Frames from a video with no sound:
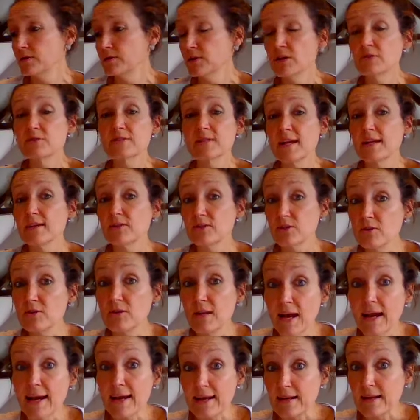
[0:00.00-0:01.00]
don't take too
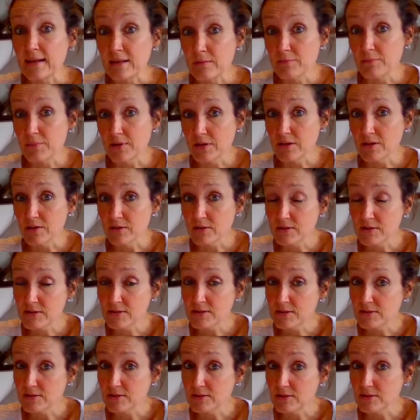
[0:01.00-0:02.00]
lightly,
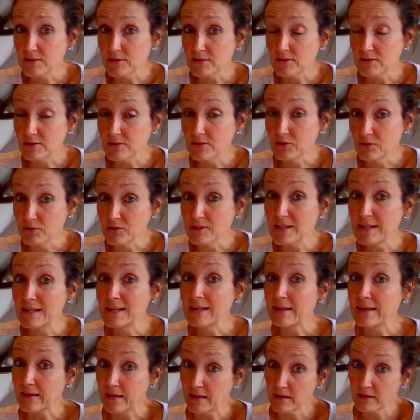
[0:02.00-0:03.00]
because you're
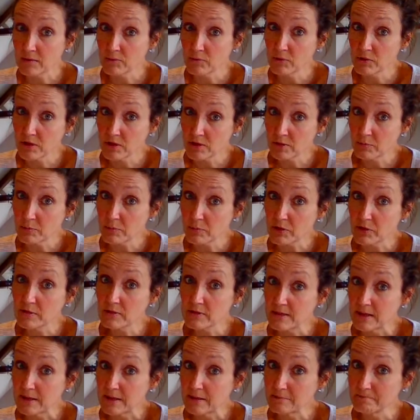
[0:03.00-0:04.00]
dealing here with an
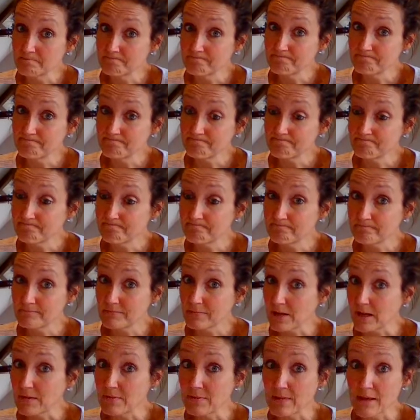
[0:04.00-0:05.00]
abuser,
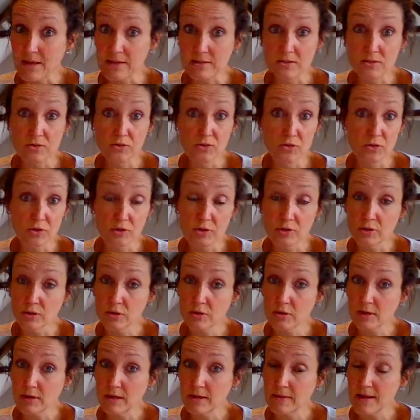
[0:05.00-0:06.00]
and that's the
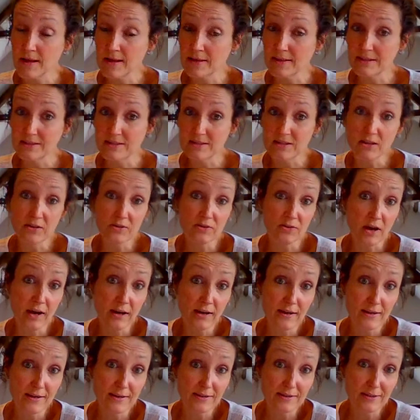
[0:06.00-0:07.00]
truth. And that is so
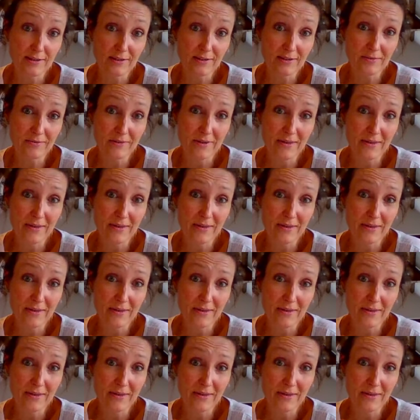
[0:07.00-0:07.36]
hard,